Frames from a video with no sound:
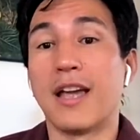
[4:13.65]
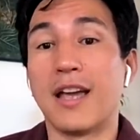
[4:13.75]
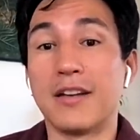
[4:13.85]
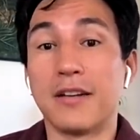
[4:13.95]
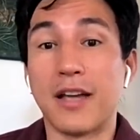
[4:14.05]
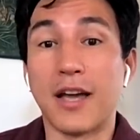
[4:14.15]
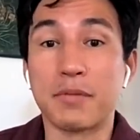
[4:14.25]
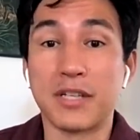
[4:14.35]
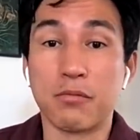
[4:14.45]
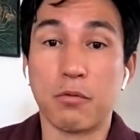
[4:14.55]
and
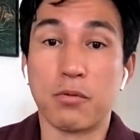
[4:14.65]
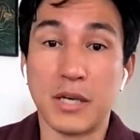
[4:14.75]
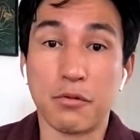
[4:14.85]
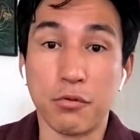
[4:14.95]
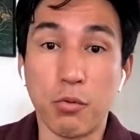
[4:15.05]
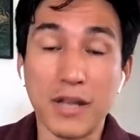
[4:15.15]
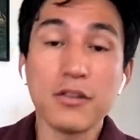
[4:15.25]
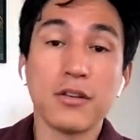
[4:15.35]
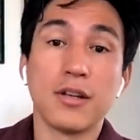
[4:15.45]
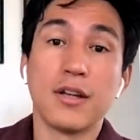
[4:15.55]
Epstein was able to
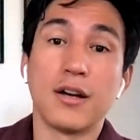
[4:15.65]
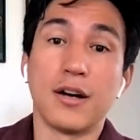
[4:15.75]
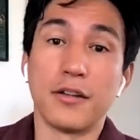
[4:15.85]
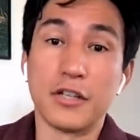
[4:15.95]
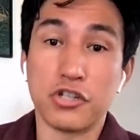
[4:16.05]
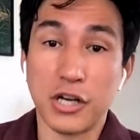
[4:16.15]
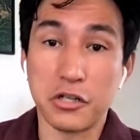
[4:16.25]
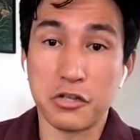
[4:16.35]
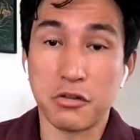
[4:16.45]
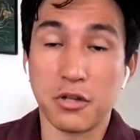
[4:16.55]
win uh, these
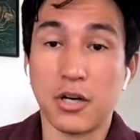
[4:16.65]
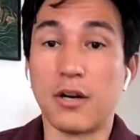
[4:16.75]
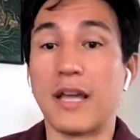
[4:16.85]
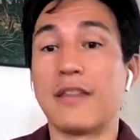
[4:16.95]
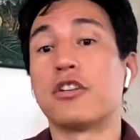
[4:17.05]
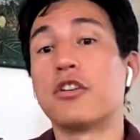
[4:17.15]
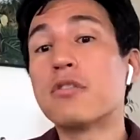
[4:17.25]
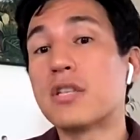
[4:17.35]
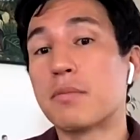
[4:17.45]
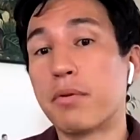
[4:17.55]
changes to the law and then
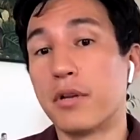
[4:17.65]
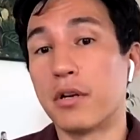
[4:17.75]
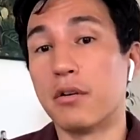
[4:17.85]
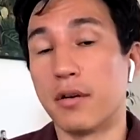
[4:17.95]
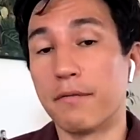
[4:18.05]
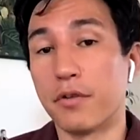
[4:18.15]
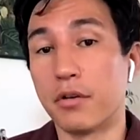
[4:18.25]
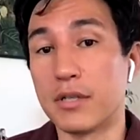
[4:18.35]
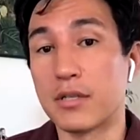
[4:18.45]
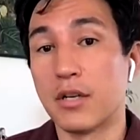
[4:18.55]
use his political
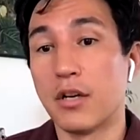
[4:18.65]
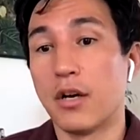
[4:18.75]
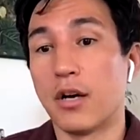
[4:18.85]
influence